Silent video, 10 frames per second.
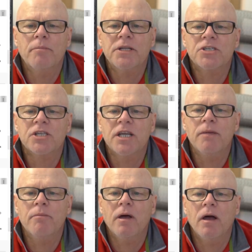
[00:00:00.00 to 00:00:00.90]
a bit
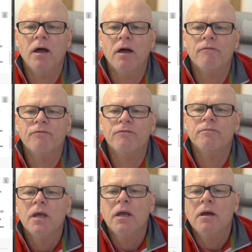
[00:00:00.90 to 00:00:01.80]
slim.
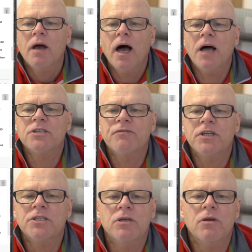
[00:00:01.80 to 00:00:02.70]
Hard to
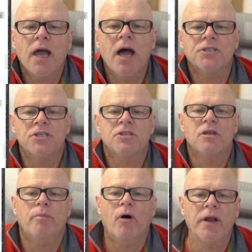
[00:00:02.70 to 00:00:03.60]
fit two cards into
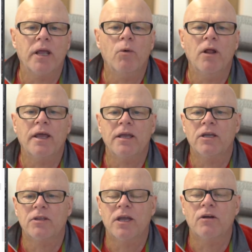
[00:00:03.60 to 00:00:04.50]
the body. Well, they
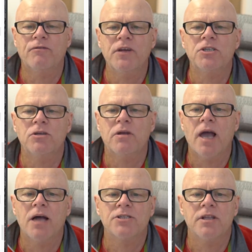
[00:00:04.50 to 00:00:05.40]
could fit two
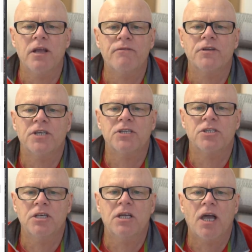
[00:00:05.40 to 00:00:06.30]
cards in there if it's
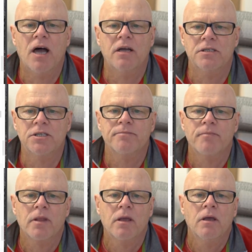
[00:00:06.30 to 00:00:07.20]
SD cards.
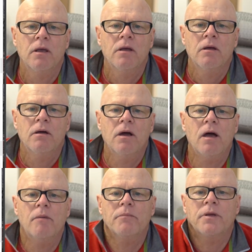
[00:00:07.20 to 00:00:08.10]

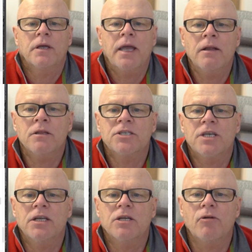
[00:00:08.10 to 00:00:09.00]
Kenneth
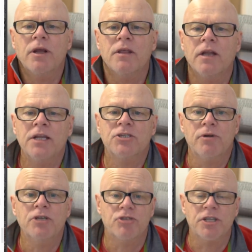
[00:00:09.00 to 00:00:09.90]
said, agreed, the lens are
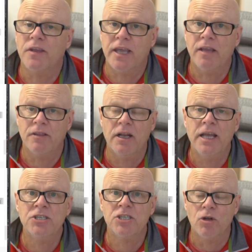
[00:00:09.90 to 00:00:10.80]
interesting. The
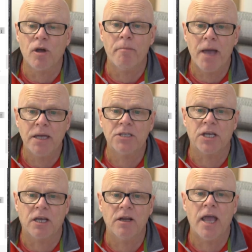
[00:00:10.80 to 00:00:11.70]
lenses look
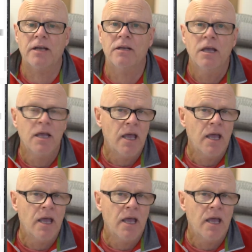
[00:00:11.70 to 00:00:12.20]
amazing. And